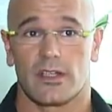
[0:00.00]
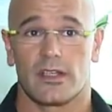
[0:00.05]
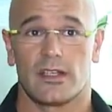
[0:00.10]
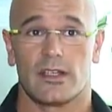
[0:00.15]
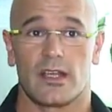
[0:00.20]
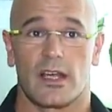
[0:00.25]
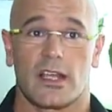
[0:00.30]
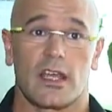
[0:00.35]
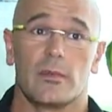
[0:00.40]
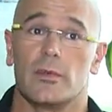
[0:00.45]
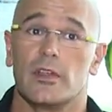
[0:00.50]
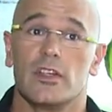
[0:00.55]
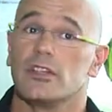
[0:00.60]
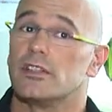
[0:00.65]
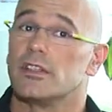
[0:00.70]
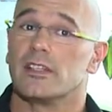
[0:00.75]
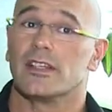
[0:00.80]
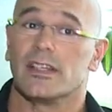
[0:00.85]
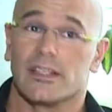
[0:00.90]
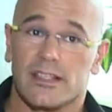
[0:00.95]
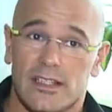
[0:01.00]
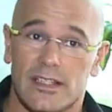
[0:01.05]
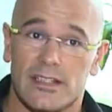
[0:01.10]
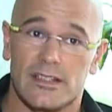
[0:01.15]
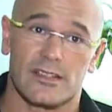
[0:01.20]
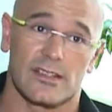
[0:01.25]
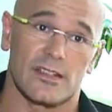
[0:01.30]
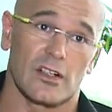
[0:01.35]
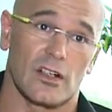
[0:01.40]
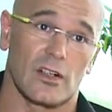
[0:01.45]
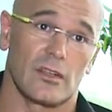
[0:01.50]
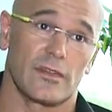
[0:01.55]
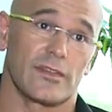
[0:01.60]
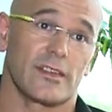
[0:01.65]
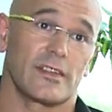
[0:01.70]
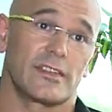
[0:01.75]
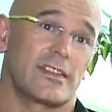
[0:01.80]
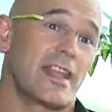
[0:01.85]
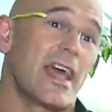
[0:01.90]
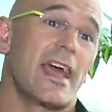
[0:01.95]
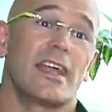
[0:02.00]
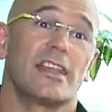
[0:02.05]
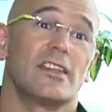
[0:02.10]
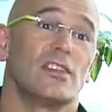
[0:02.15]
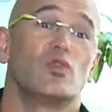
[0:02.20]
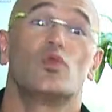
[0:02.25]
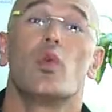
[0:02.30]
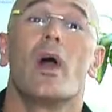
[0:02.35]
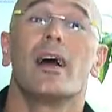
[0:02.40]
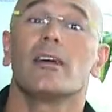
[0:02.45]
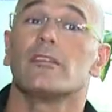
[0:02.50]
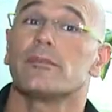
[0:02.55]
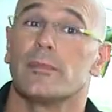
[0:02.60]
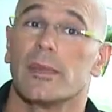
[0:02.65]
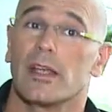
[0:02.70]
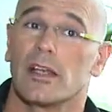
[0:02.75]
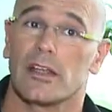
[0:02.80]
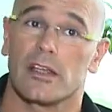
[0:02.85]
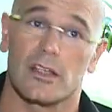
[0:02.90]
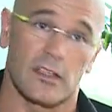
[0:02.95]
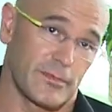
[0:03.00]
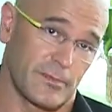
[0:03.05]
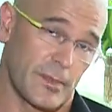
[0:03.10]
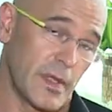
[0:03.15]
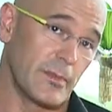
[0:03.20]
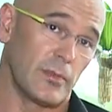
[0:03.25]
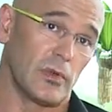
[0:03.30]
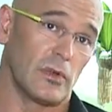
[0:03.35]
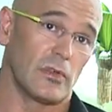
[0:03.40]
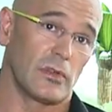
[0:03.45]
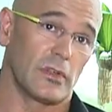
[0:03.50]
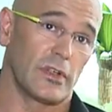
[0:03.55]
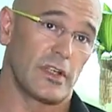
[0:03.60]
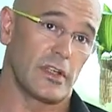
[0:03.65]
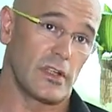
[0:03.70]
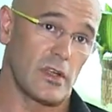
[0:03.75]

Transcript: in a community that is of 10, 12 million of people in